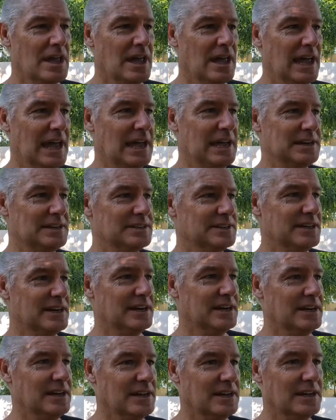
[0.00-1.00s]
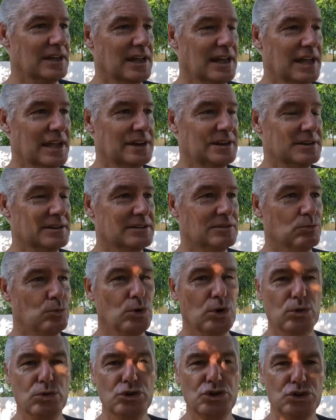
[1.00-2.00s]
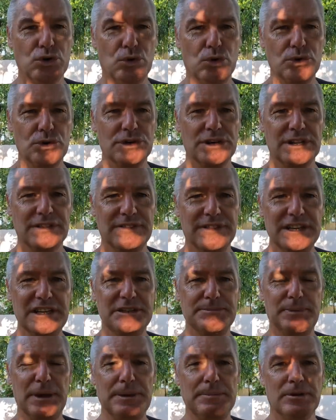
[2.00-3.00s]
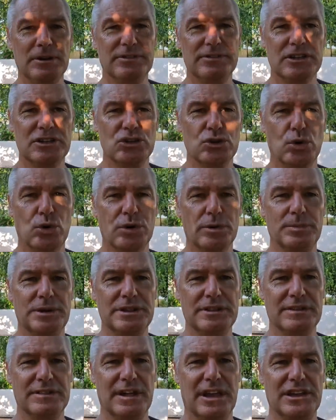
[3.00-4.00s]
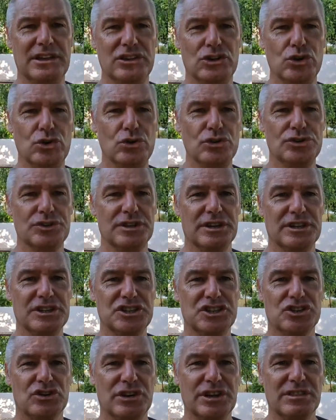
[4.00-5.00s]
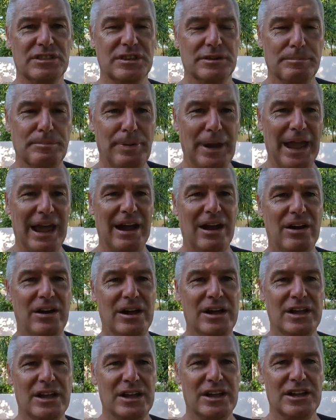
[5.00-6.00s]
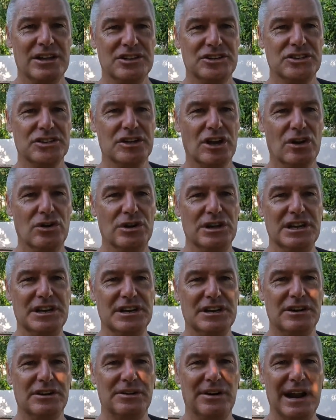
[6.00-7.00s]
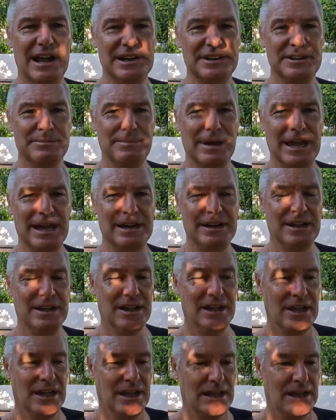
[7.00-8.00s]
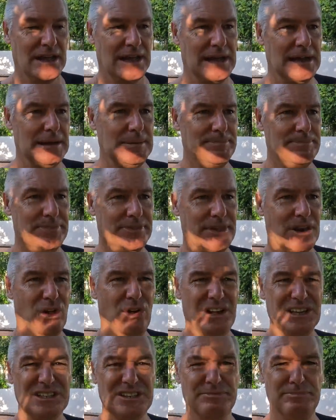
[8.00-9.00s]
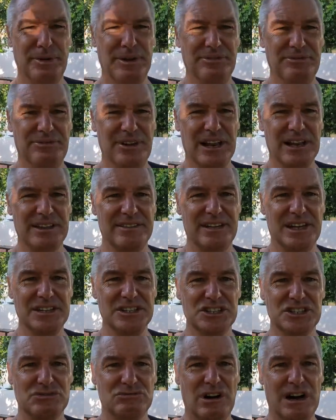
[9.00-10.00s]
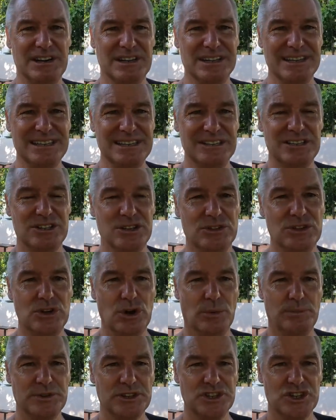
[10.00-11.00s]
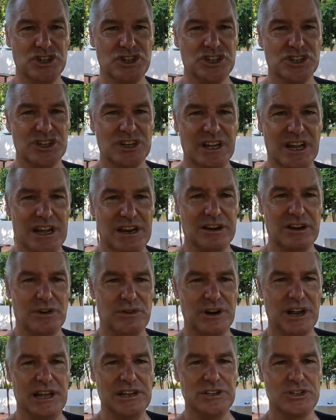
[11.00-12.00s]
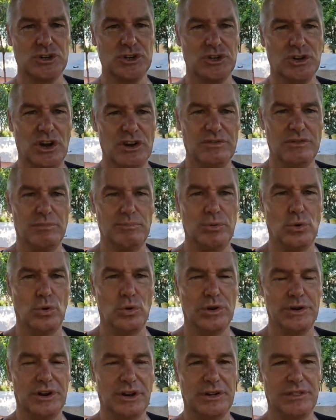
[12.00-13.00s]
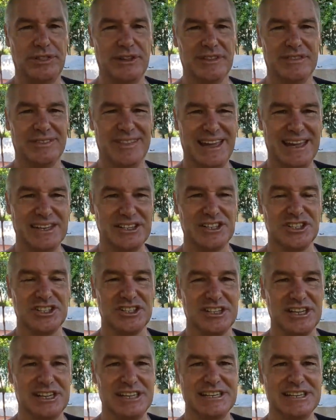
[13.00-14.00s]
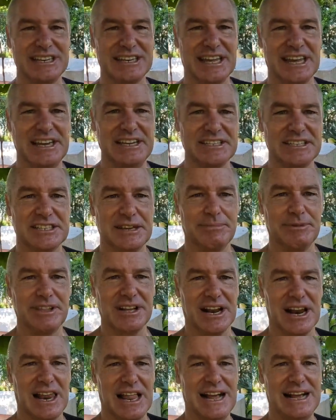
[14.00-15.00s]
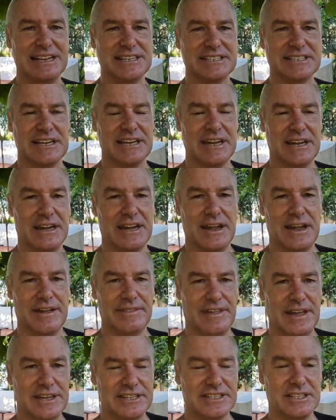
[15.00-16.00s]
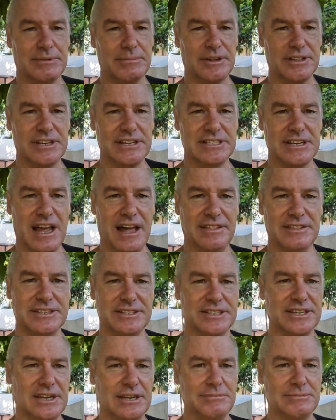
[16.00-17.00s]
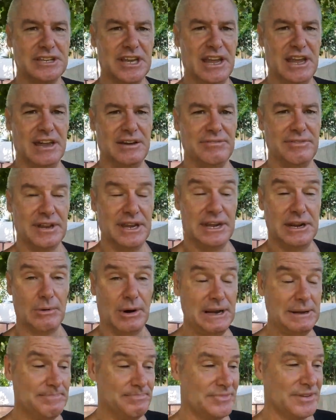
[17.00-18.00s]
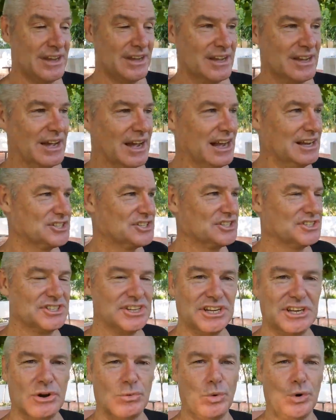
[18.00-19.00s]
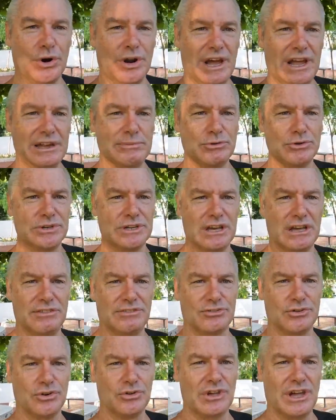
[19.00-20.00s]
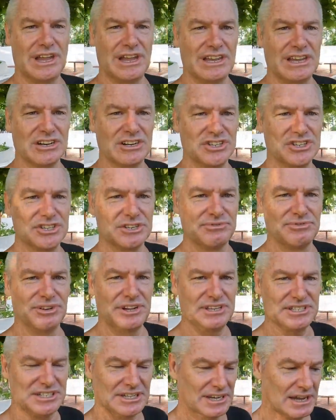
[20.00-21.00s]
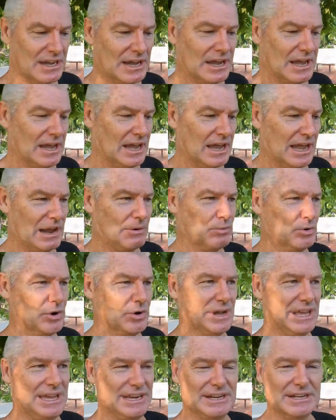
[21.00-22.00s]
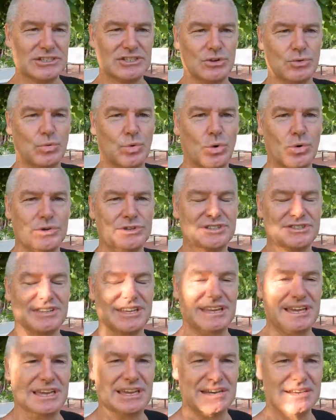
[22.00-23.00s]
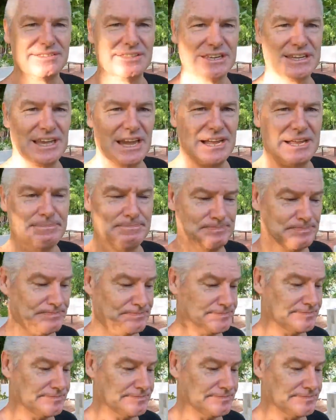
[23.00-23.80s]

and Will Jordan and these people in the tournament, they use their strength and power to go in and around a man. The likes of Boffelli, they just run into the opposition and create turnover ball, and I think that just indicates some of the class that some of these other teams have. Anyway, Argentina weren't able to get through that English defence, and we were heading towards the end of the game,